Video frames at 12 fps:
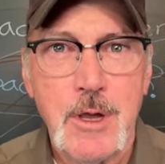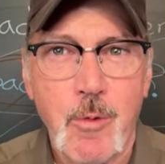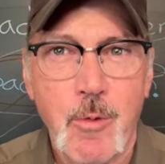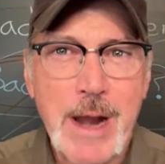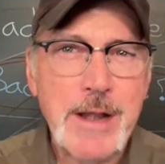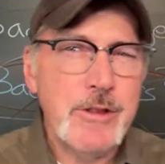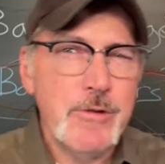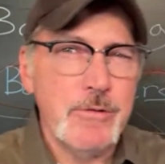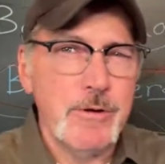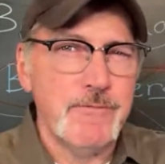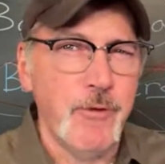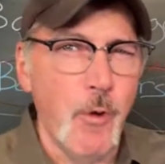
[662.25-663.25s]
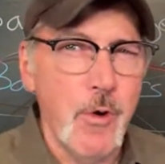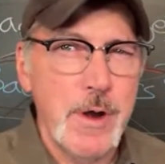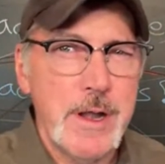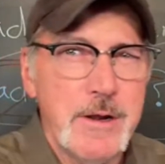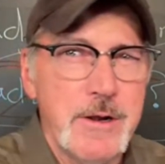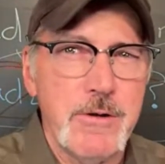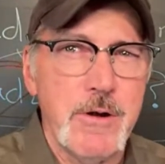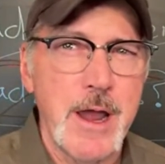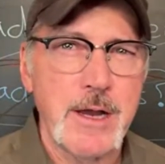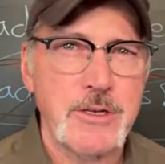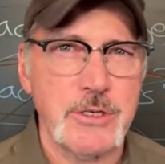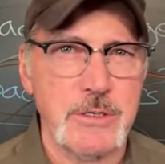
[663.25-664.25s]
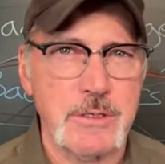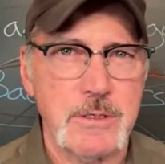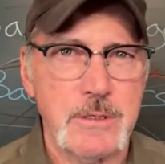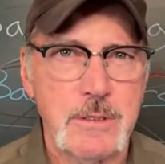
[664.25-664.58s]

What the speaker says: Why do you avoid interactions?